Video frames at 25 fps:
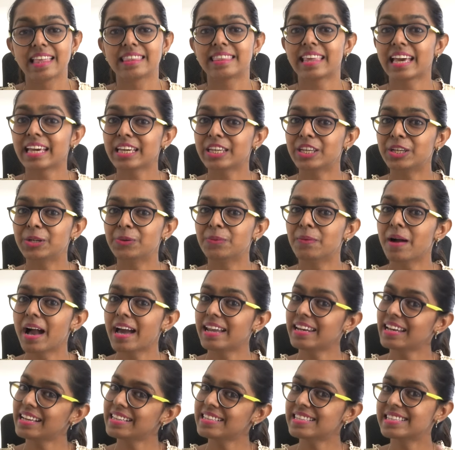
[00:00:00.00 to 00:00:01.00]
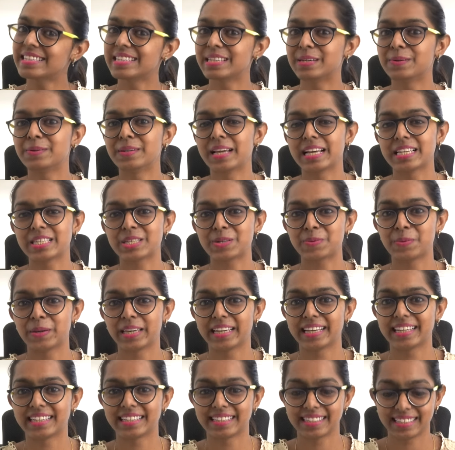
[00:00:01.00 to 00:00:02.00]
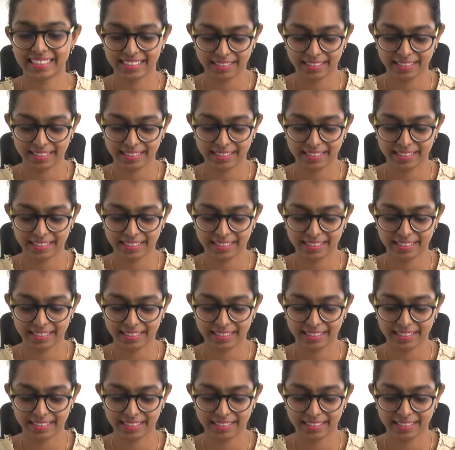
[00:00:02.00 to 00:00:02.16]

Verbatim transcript: Thank you, and I'll see you next week.